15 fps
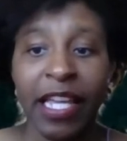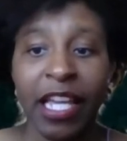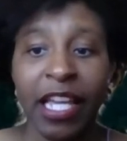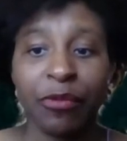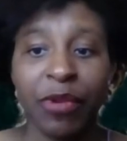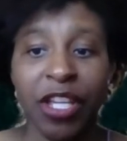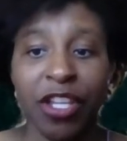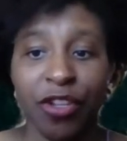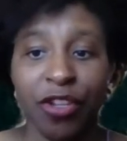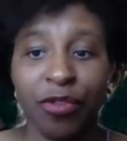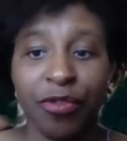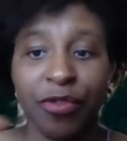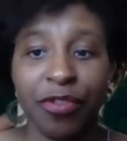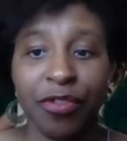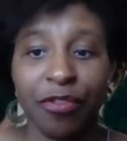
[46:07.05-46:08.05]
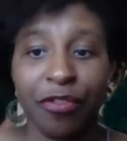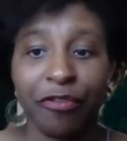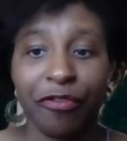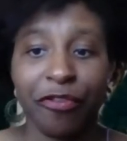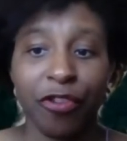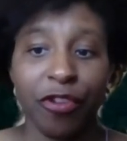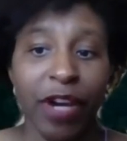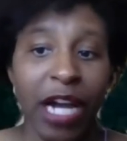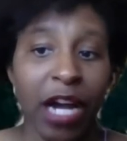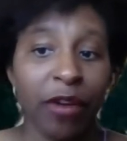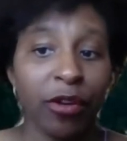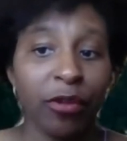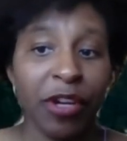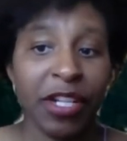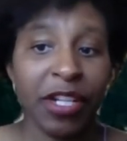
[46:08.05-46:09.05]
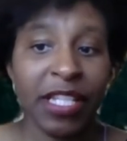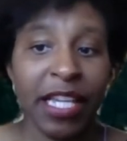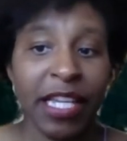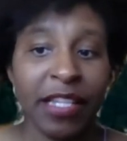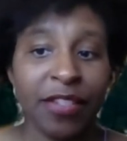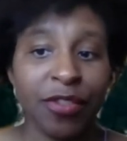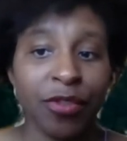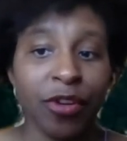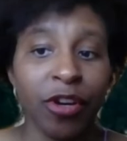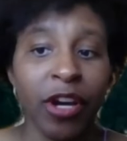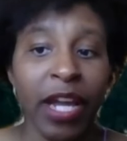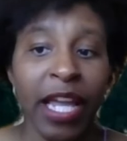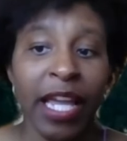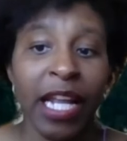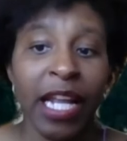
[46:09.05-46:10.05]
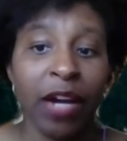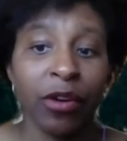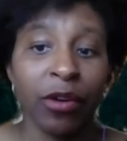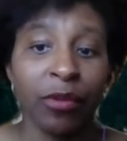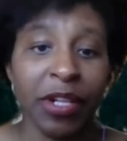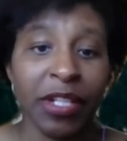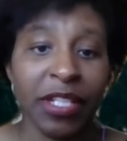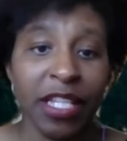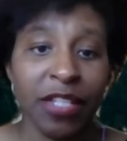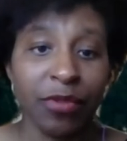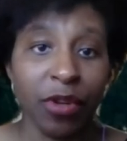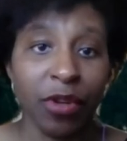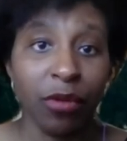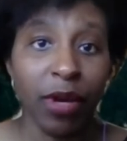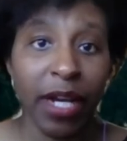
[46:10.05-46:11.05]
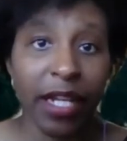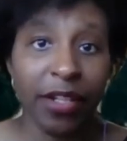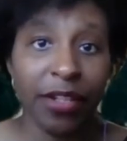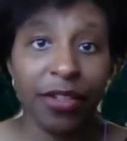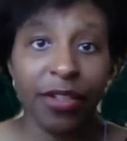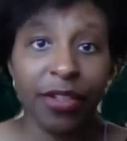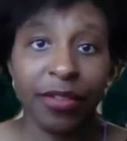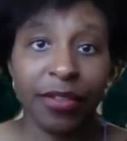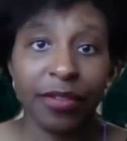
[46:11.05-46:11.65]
can we use 4-hour workdays or 8-hour workdays required?